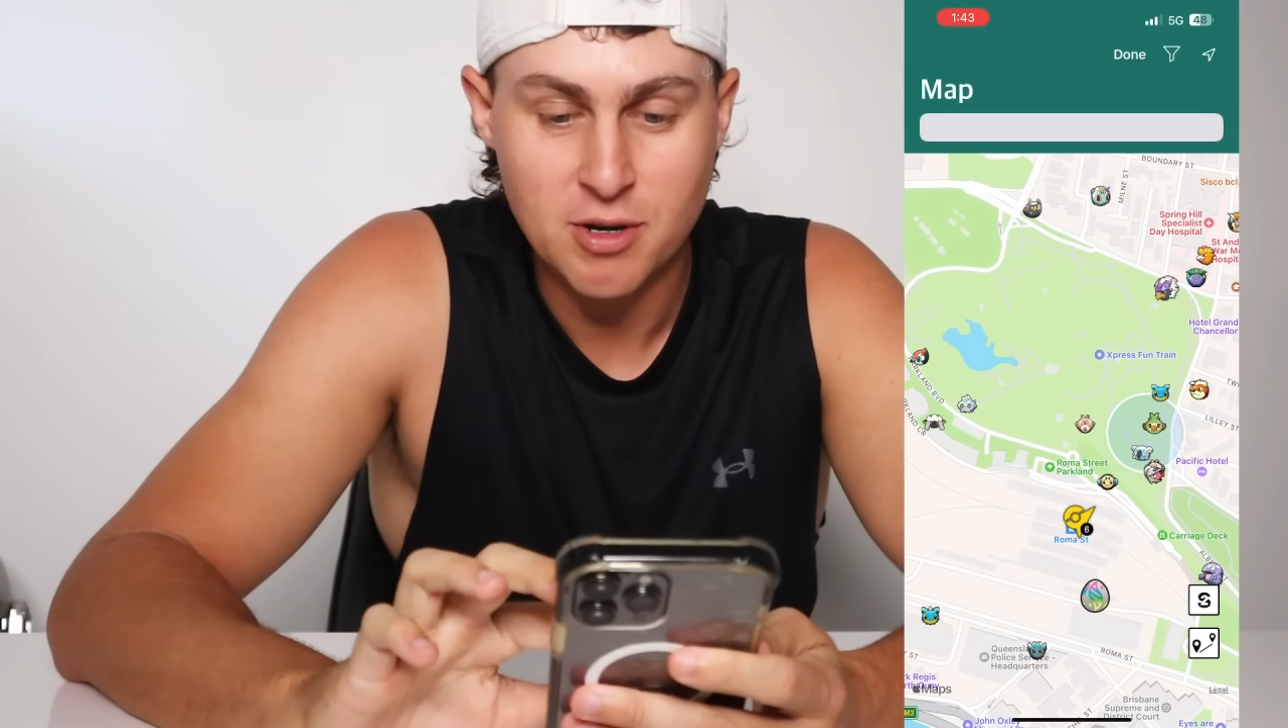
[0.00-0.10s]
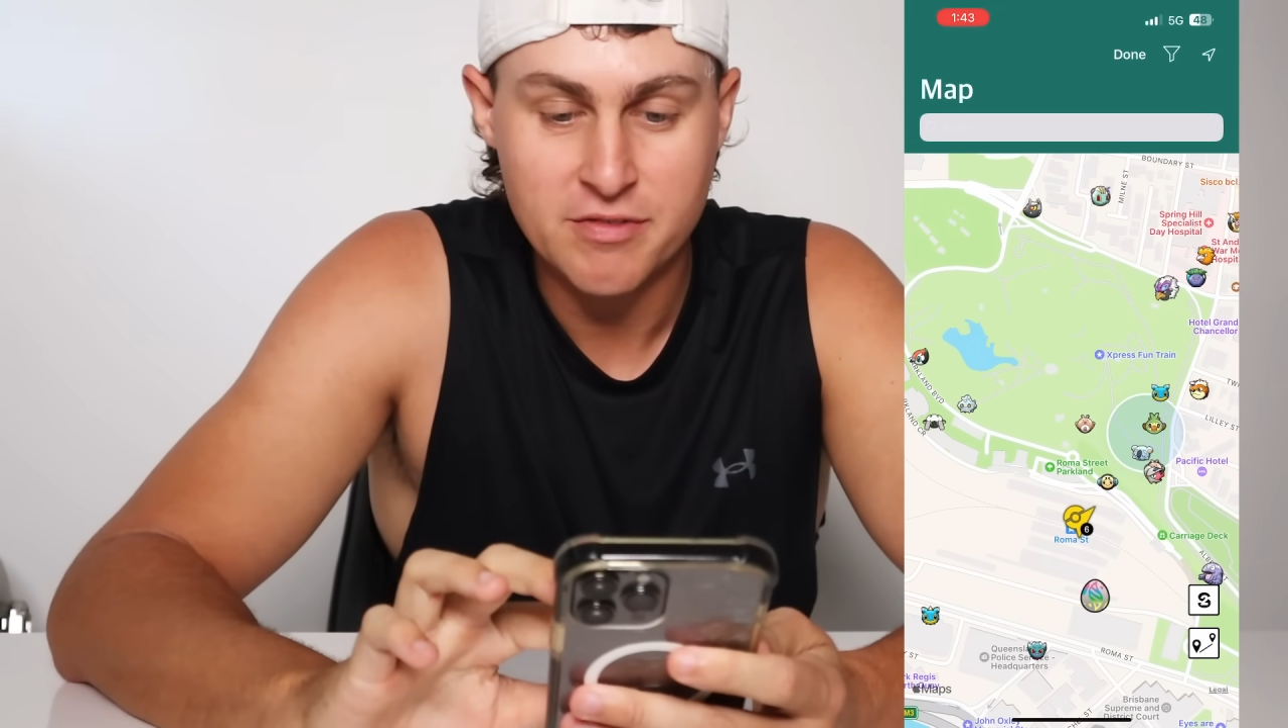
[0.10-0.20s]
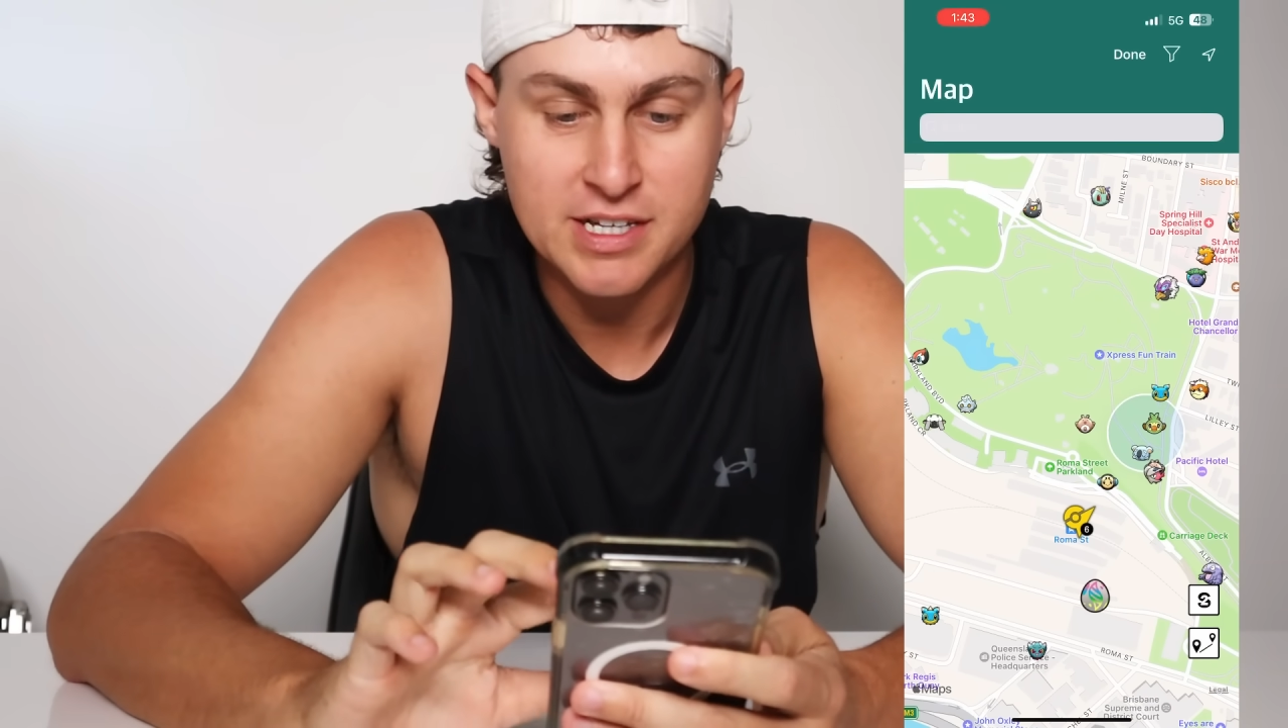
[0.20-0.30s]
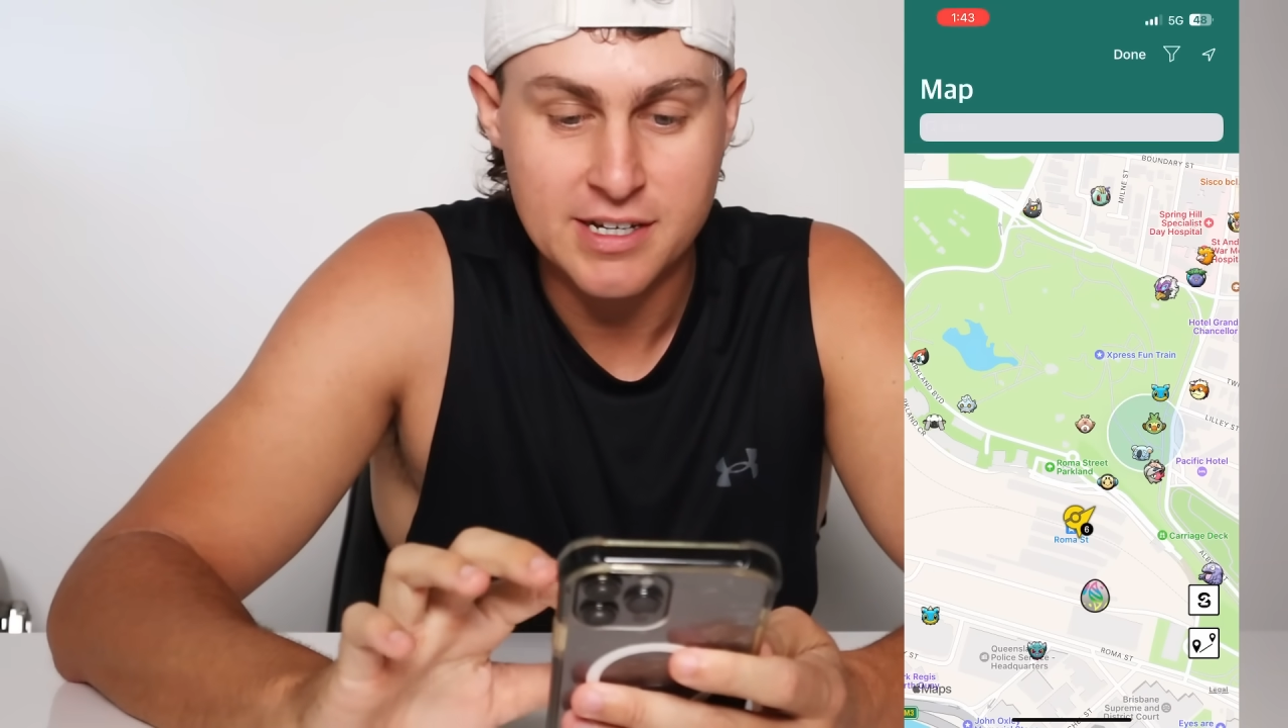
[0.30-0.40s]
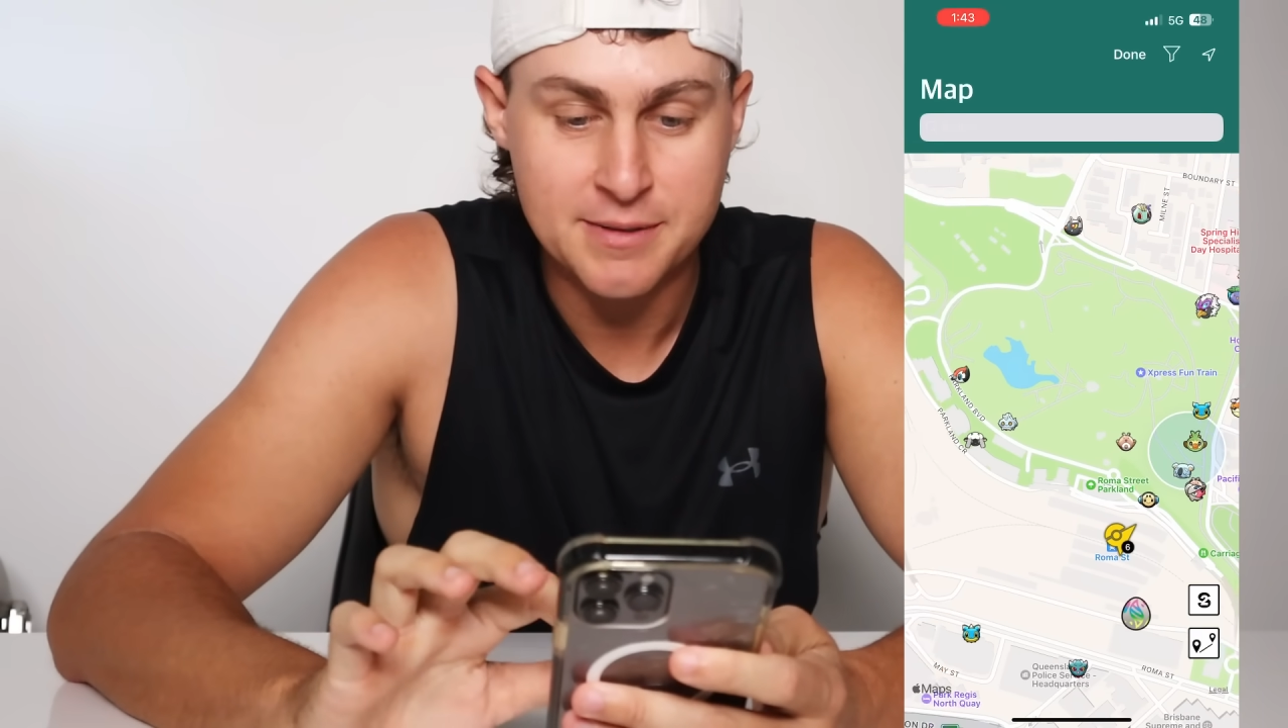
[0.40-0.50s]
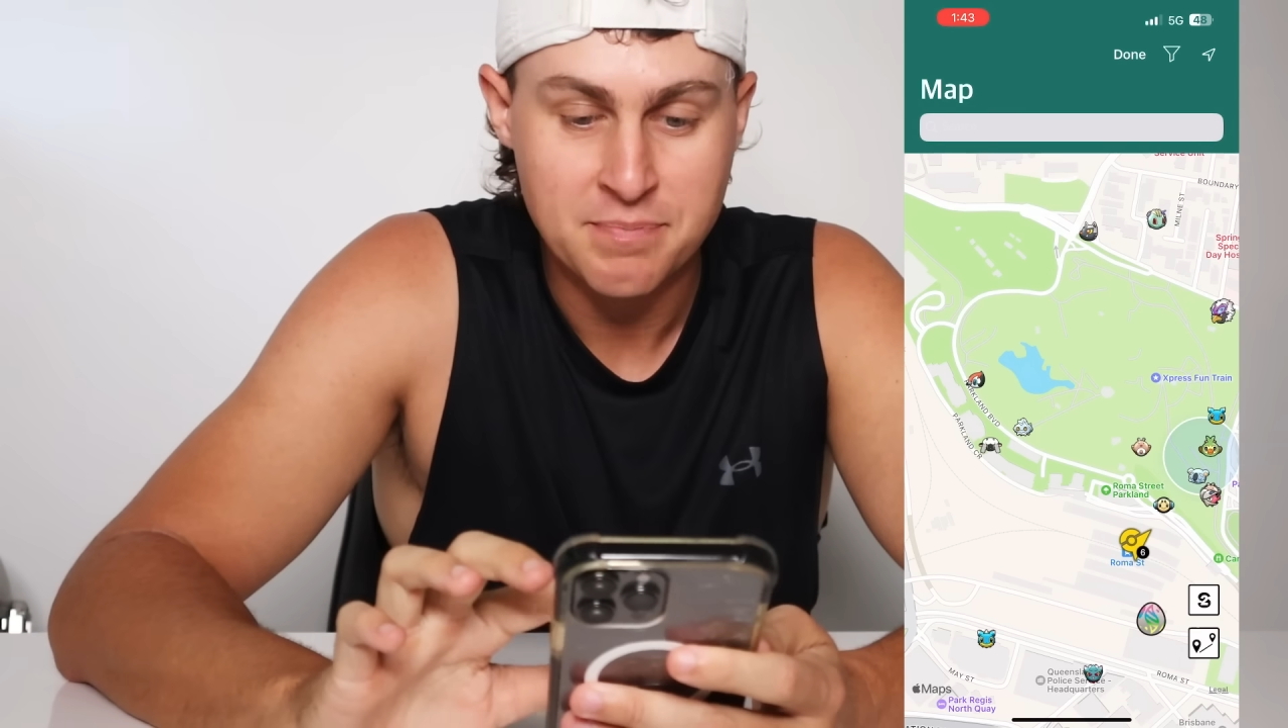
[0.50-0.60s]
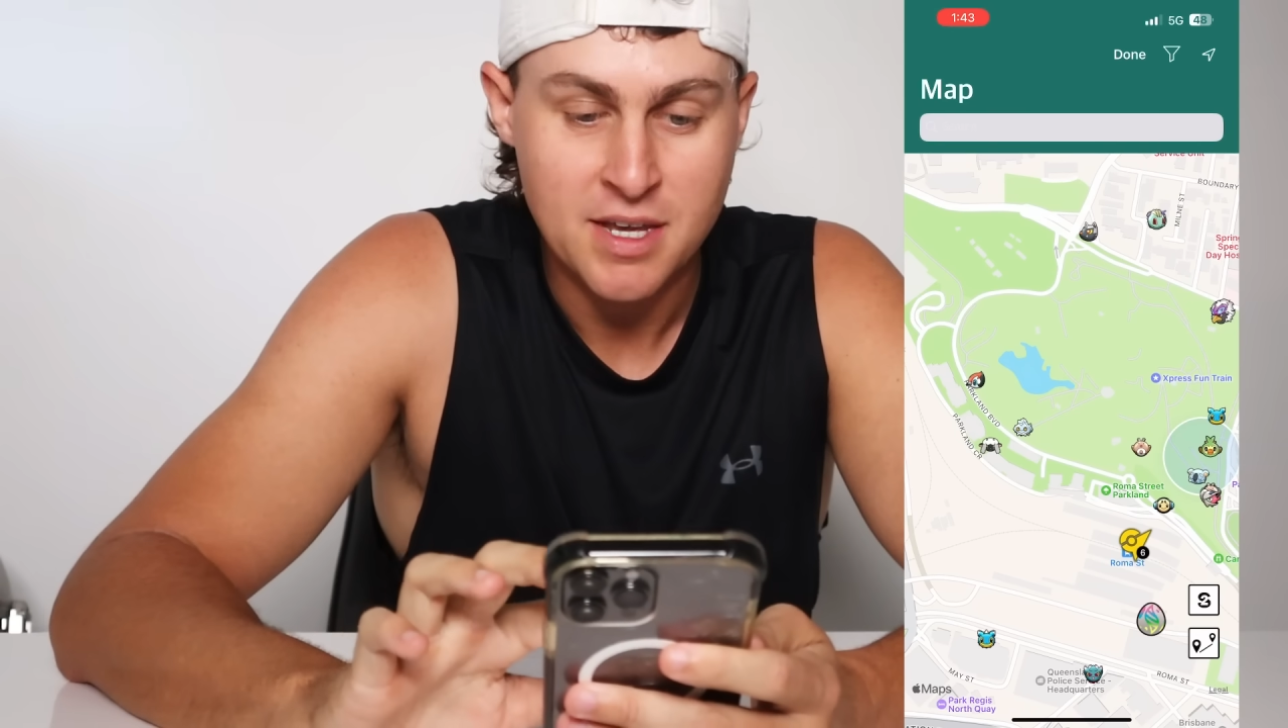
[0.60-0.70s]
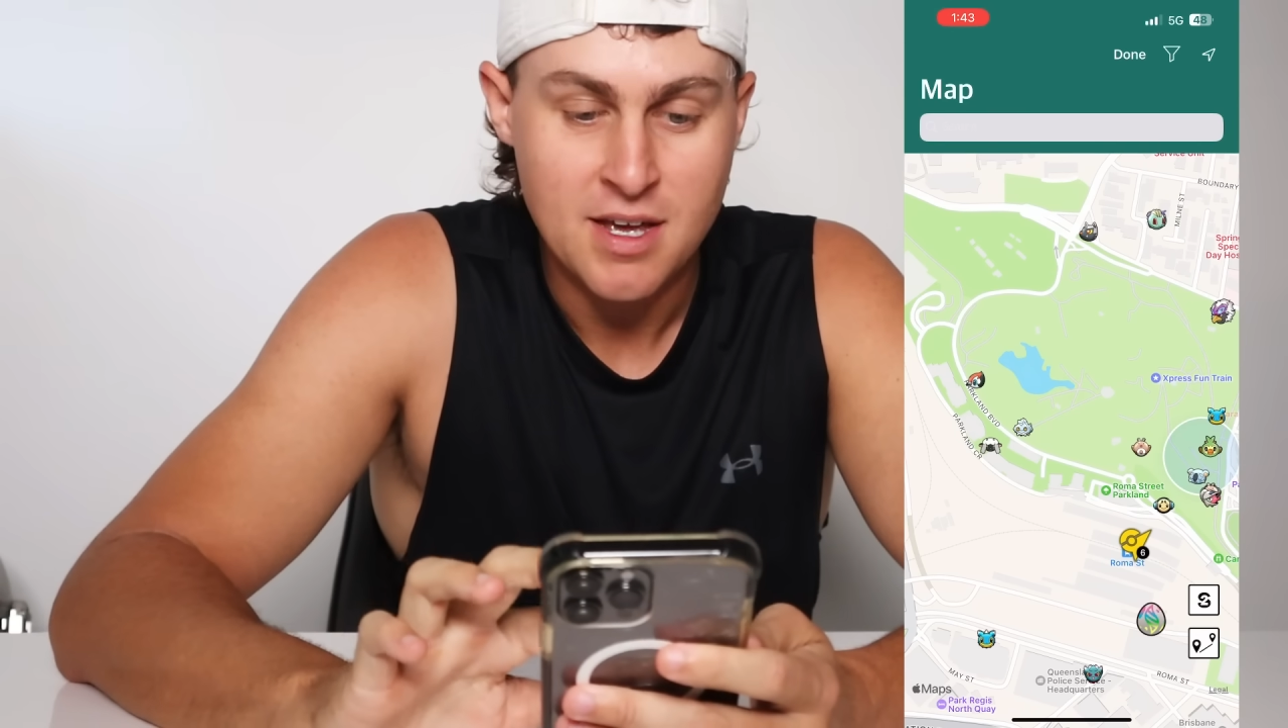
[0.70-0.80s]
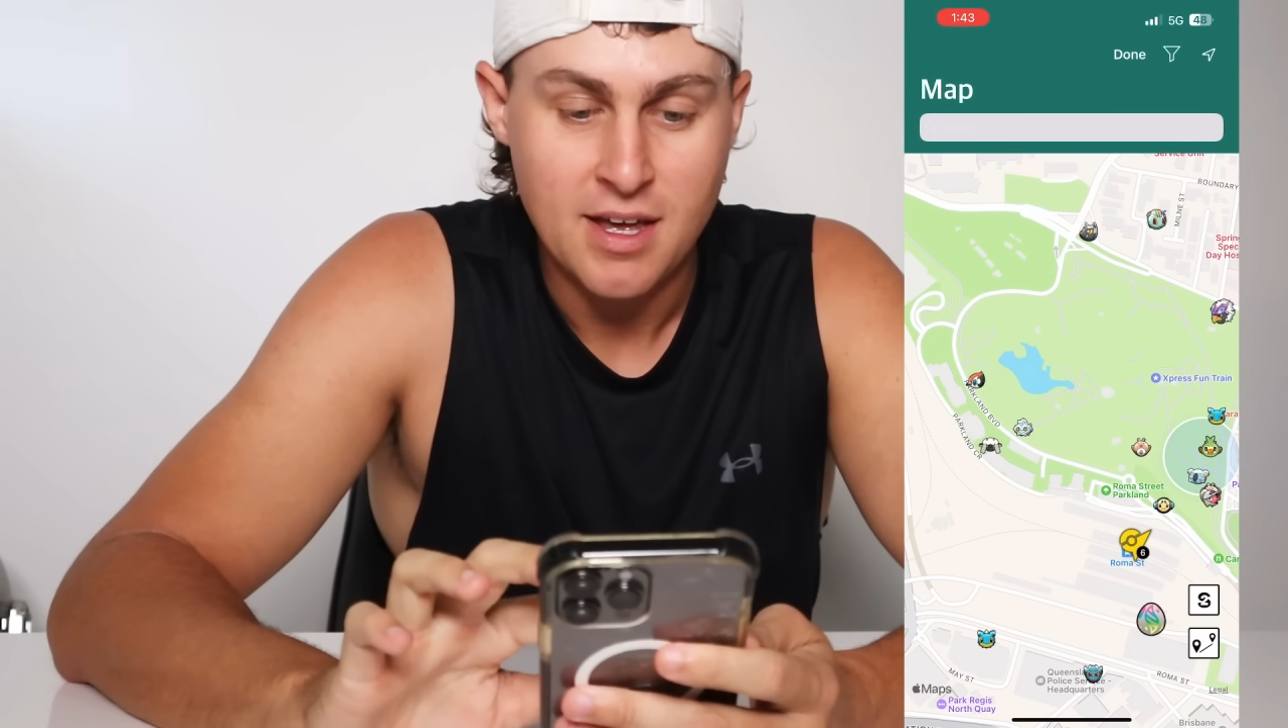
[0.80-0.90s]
over here